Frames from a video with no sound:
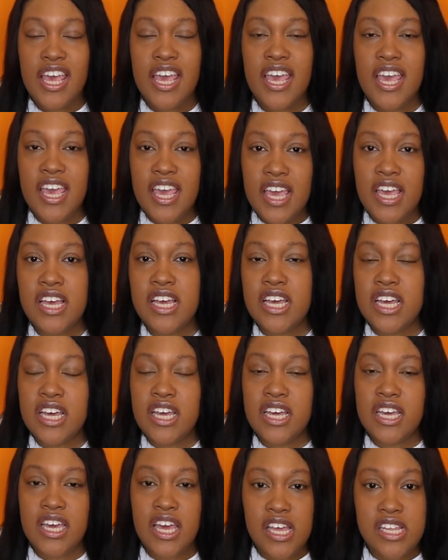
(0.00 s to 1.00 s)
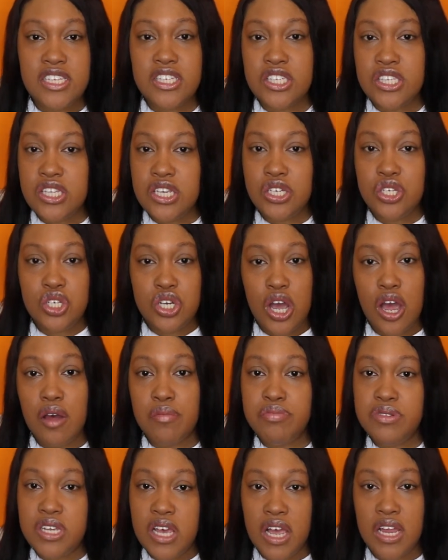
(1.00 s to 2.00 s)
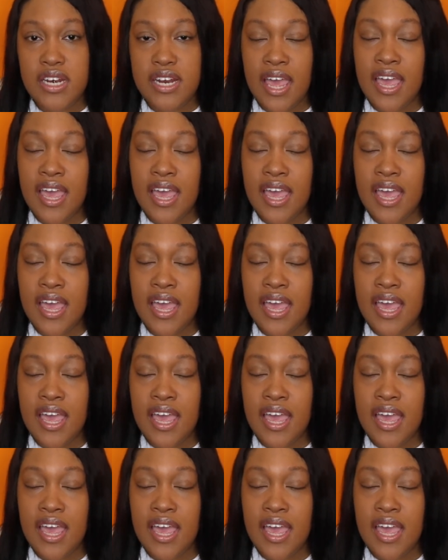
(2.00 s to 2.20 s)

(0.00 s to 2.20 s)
it gets the job done.